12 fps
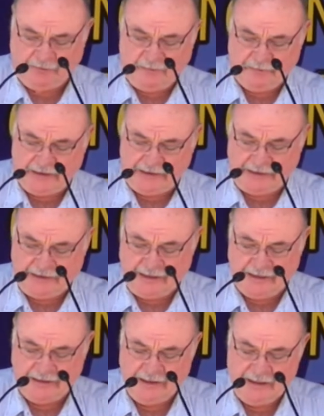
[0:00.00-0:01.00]
from
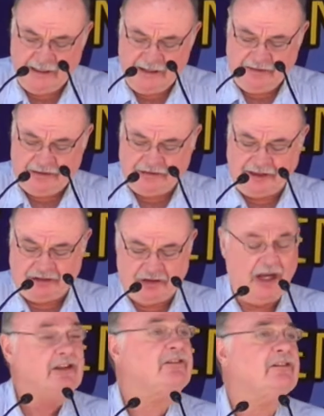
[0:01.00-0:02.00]
the Sikh
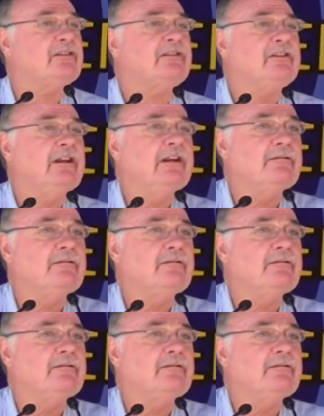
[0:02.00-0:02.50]
Justice